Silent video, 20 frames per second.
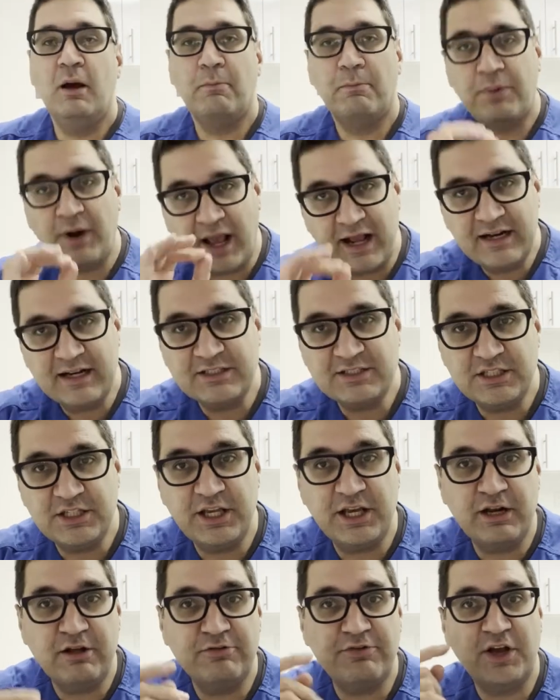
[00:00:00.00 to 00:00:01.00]
Pregnancy
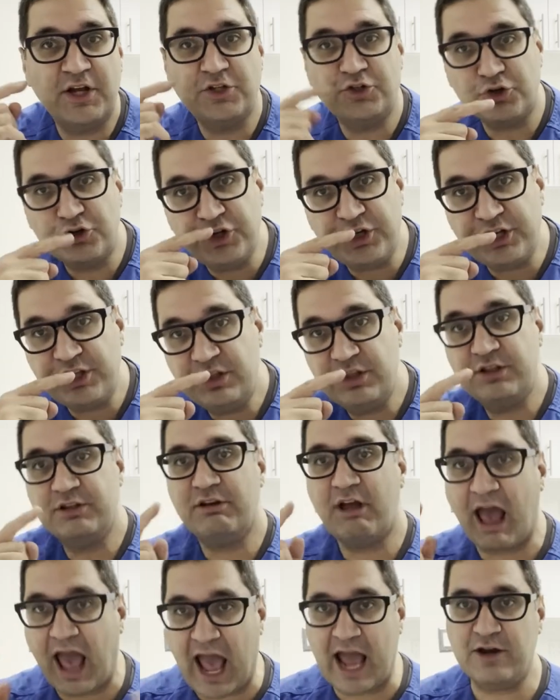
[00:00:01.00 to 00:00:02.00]
can affect your teeth
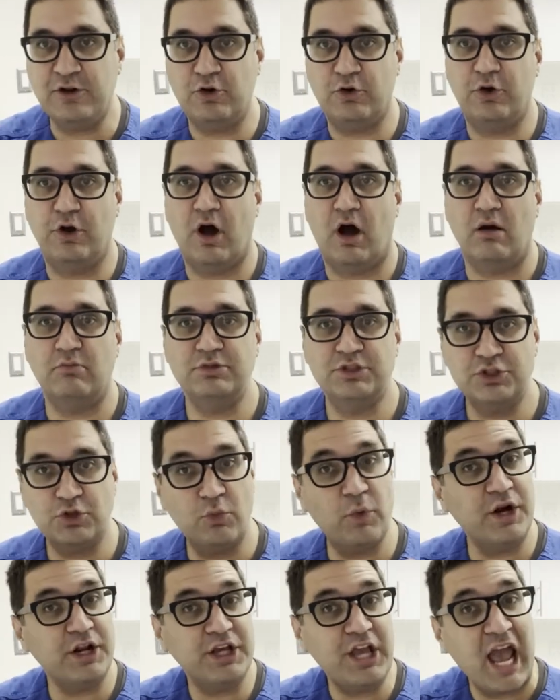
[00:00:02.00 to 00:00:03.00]
and your gums. So
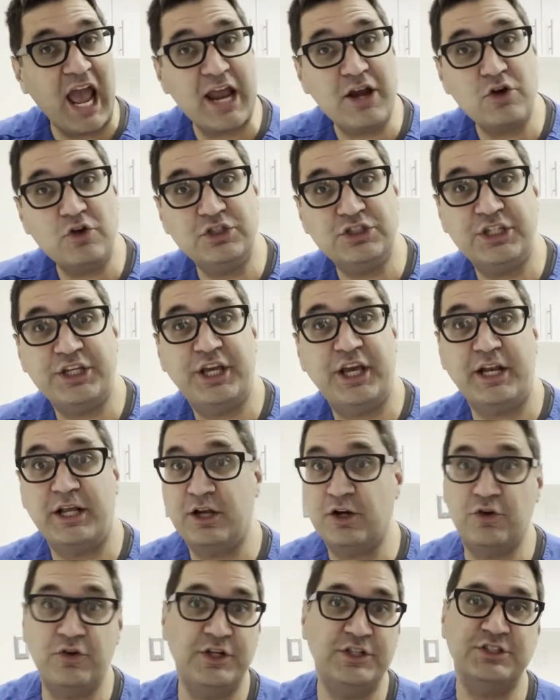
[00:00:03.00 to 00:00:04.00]
what it can do is it can
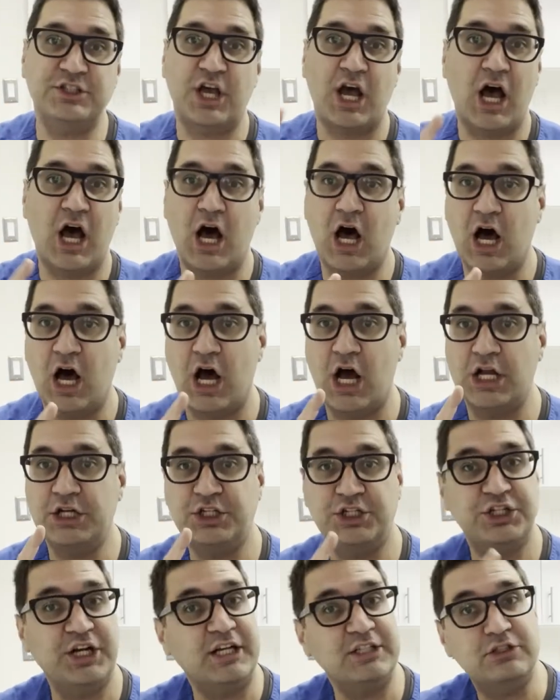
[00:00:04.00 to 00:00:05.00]
increase uh,
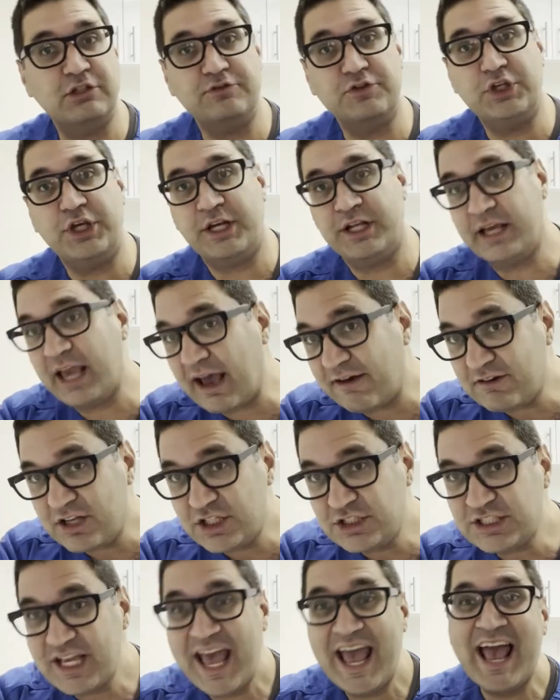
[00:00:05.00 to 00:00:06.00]
the chance of you getting
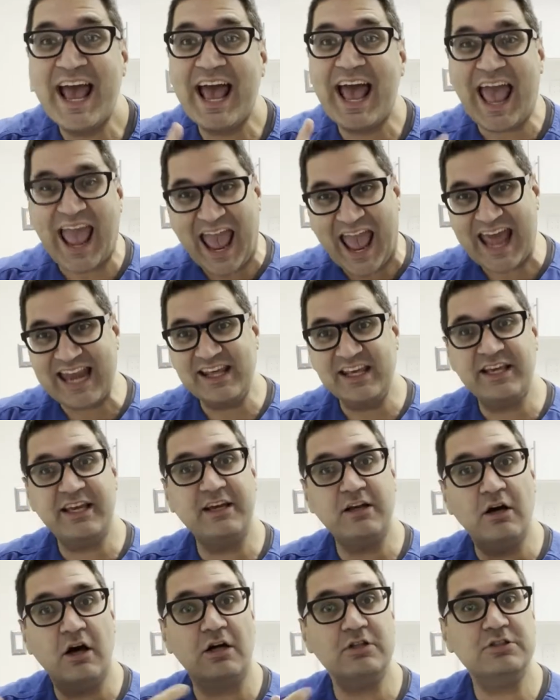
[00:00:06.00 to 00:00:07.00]
cavities and it
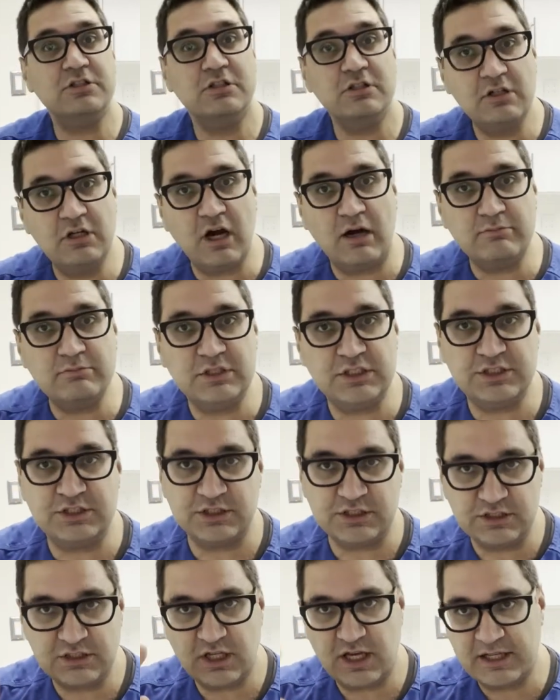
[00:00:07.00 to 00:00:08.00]
can cause gum
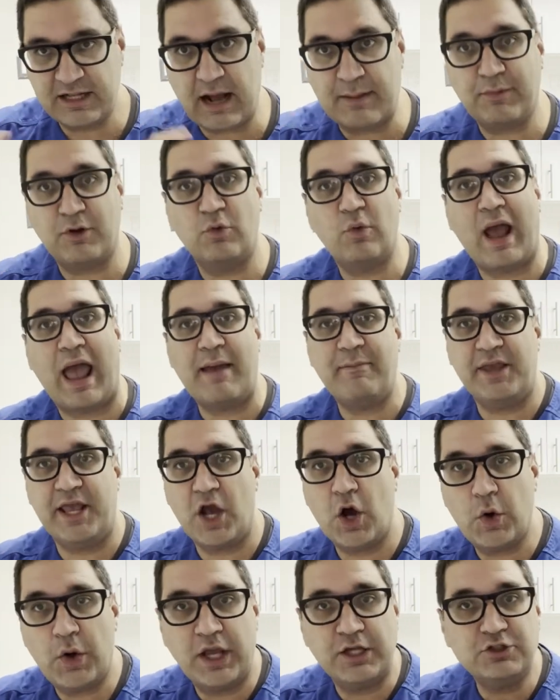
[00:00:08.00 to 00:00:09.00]
disease, a double whammy.
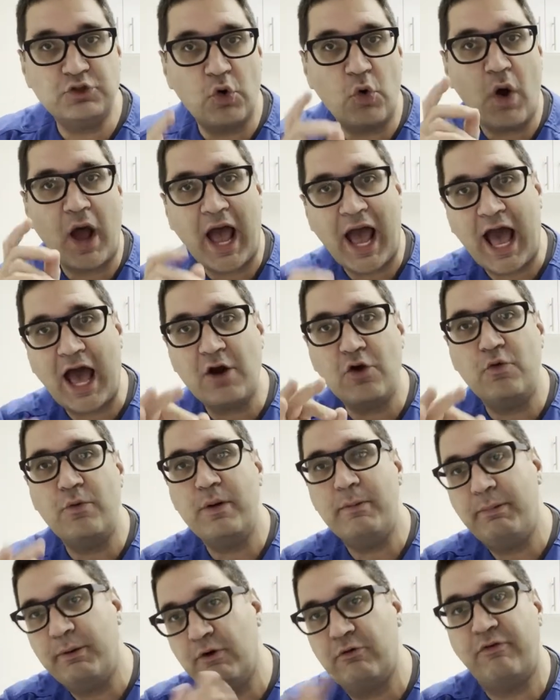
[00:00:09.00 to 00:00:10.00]
Okay, so how do
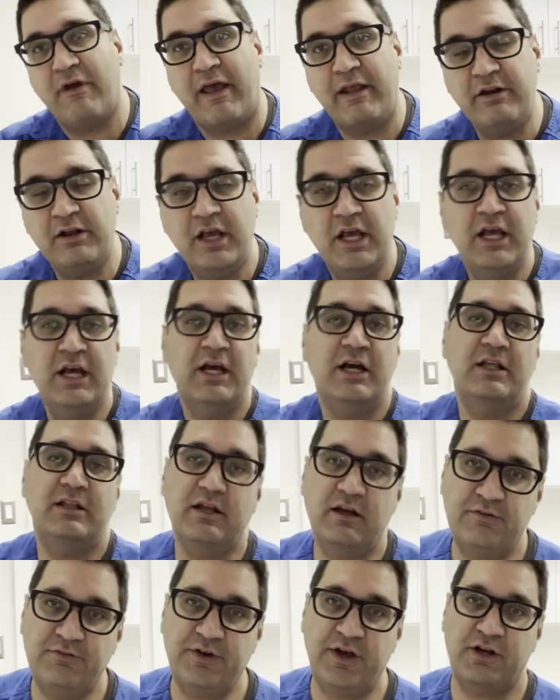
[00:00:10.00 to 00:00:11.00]
we prevent
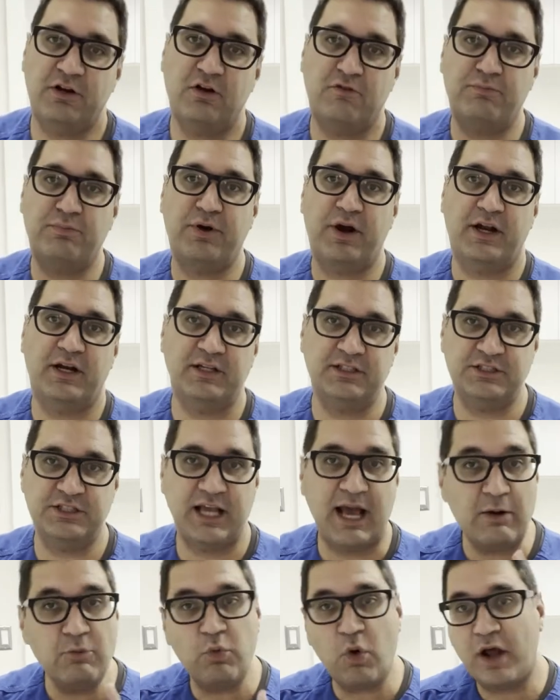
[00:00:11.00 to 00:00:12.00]
the effect of pregnancy,
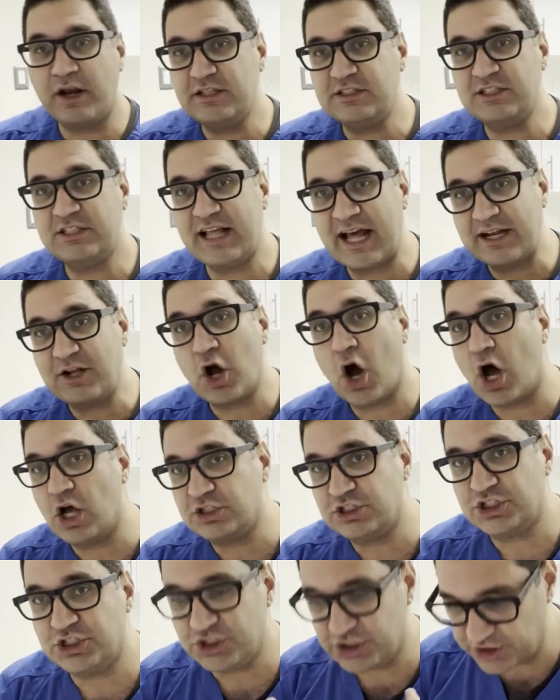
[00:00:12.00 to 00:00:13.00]
and what is it that
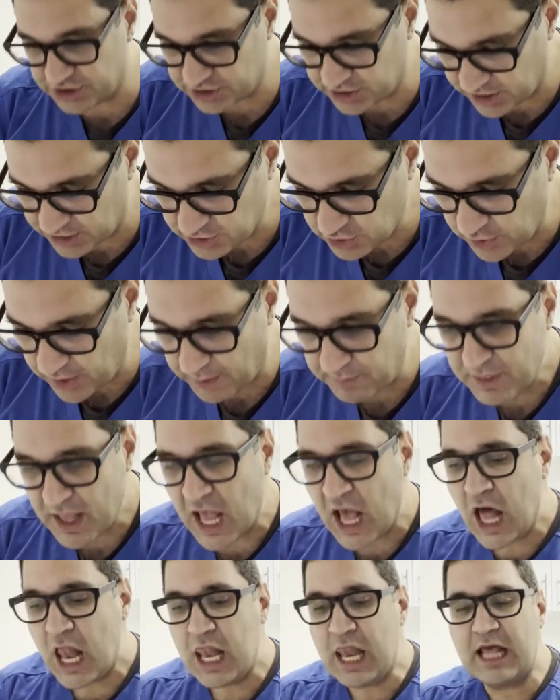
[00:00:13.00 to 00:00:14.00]
causes these things. Okay,
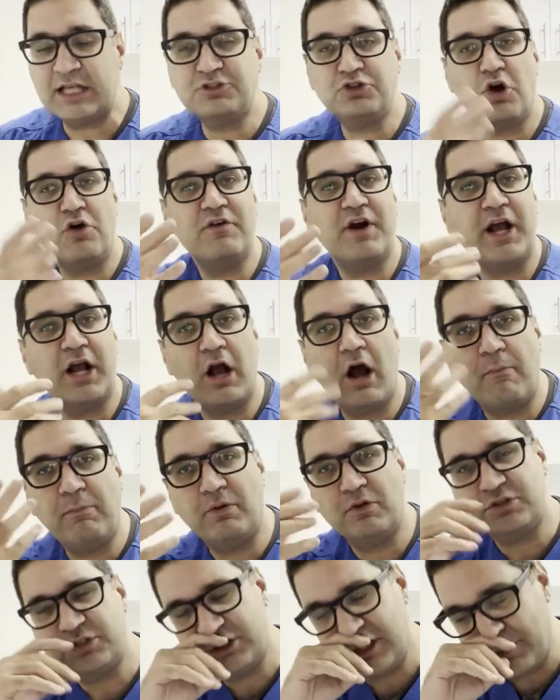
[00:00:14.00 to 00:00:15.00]
let's go over a
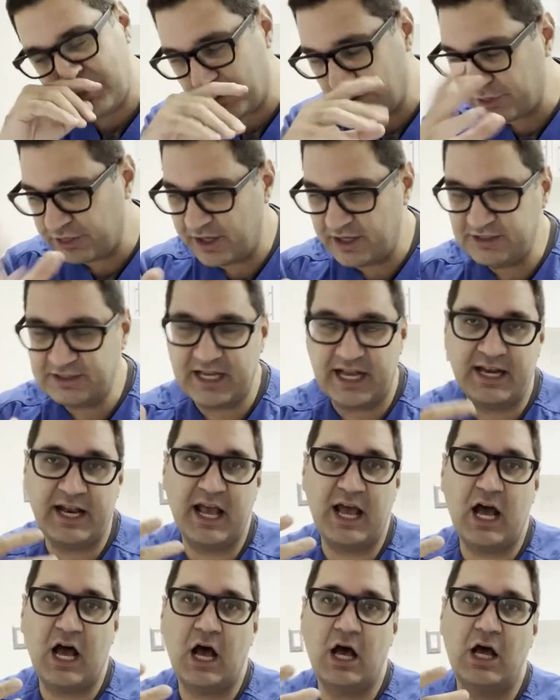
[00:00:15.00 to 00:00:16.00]
couple simple things
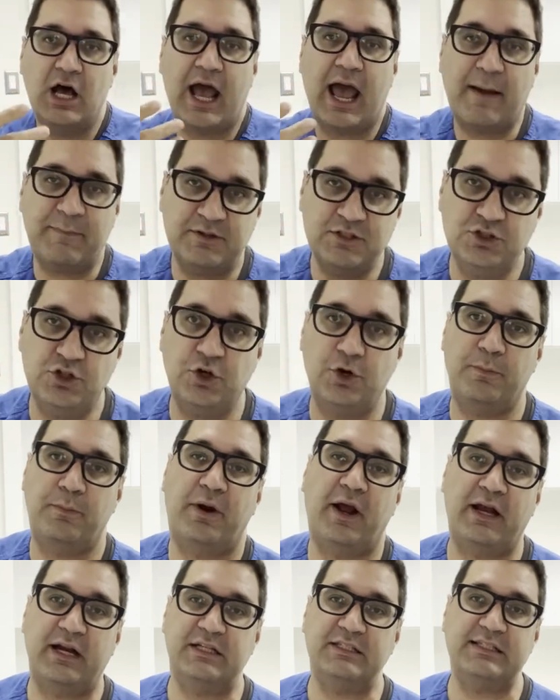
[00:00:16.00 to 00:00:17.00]
that uh, happens during
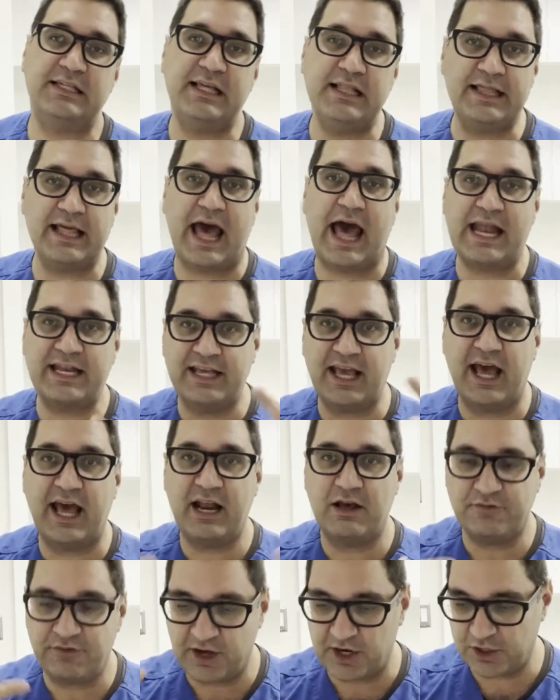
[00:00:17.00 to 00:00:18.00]
pregnancy that can
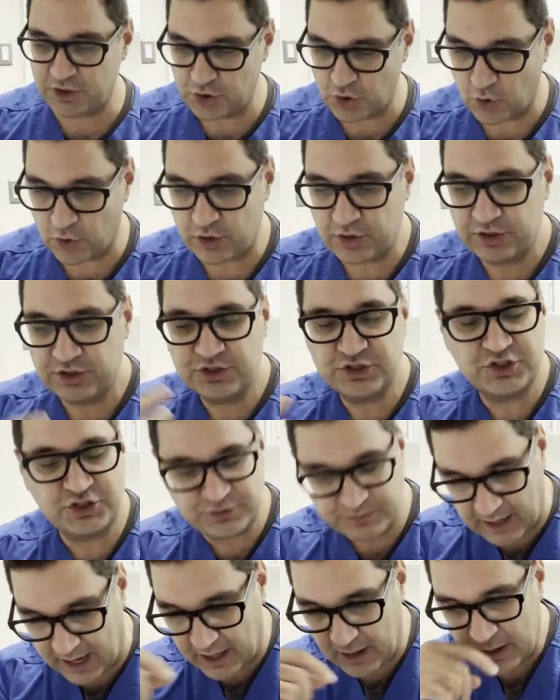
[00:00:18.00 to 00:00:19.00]
affect your
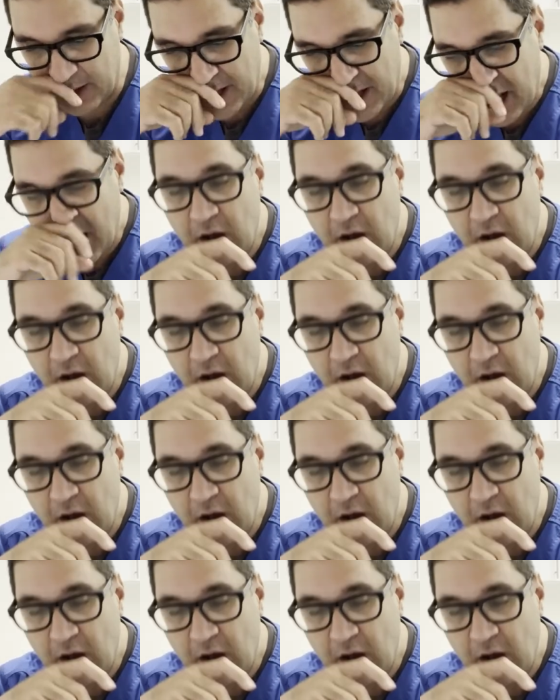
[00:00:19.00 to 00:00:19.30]
smile.